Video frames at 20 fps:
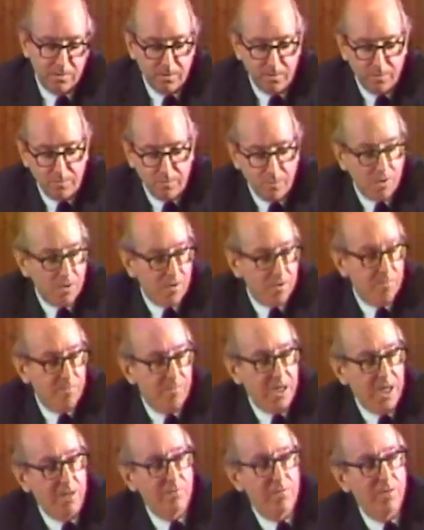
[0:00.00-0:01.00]
Fourth
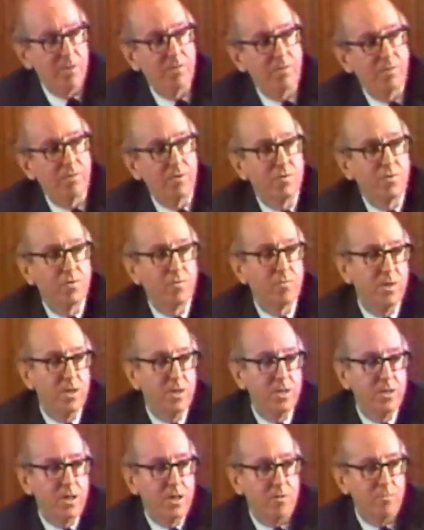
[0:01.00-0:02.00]
Amendment, which
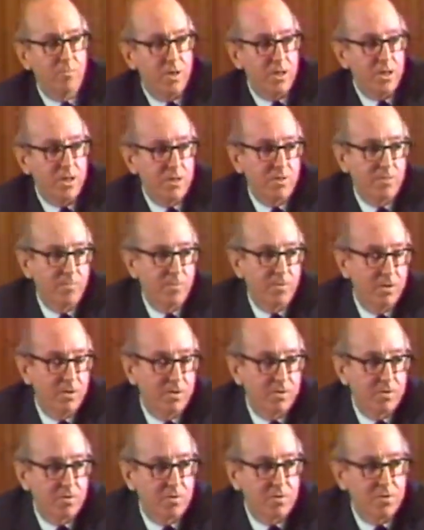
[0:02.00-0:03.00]
forbids
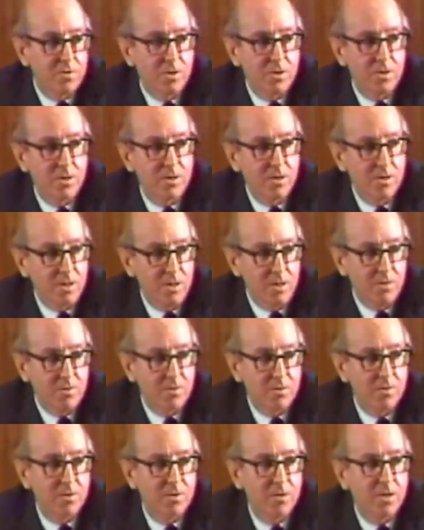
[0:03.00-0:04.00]
unreasonable searches and
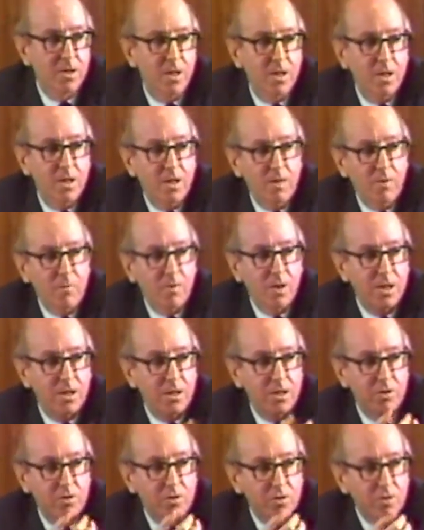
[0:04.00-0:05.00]
seizures. Well, in
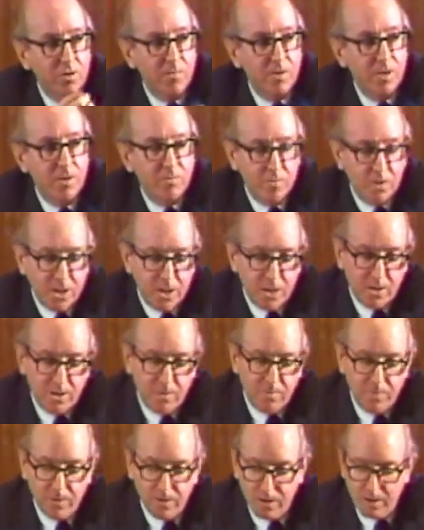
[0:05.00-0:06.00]
the term
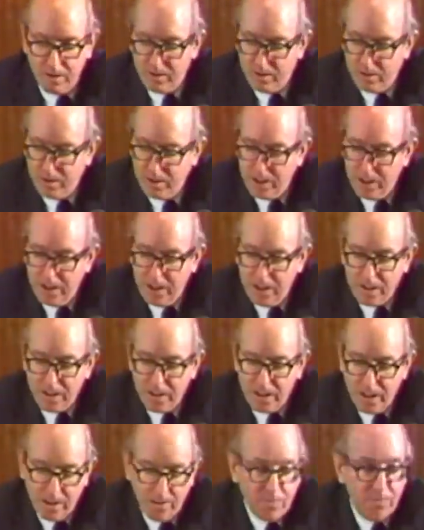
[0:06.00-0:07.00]
unreasonable is
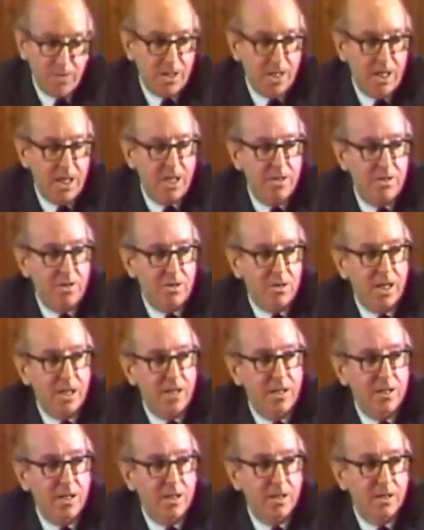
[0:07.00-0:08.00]
an invitation,
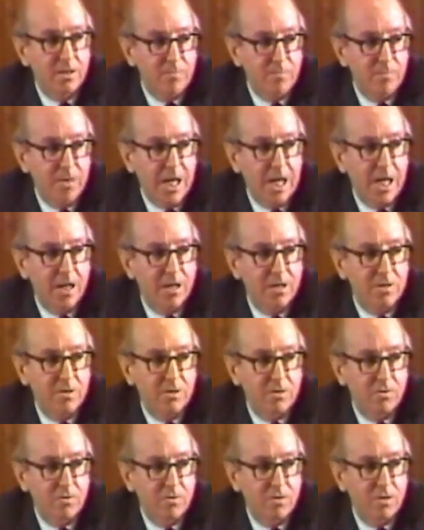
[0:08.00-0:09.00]
I think, to balance
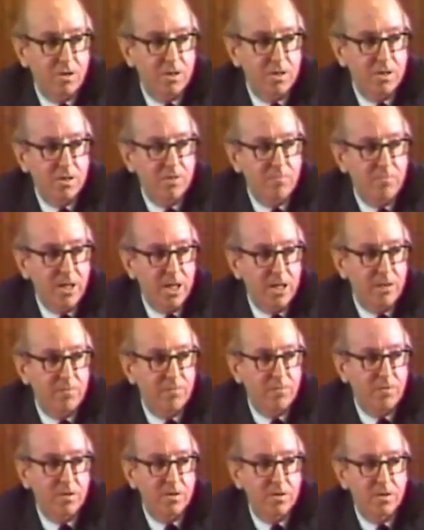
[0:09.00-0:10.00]
the costs and
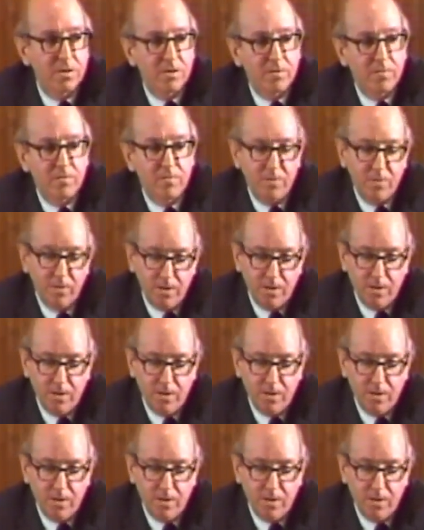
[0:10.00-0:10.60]
benefits of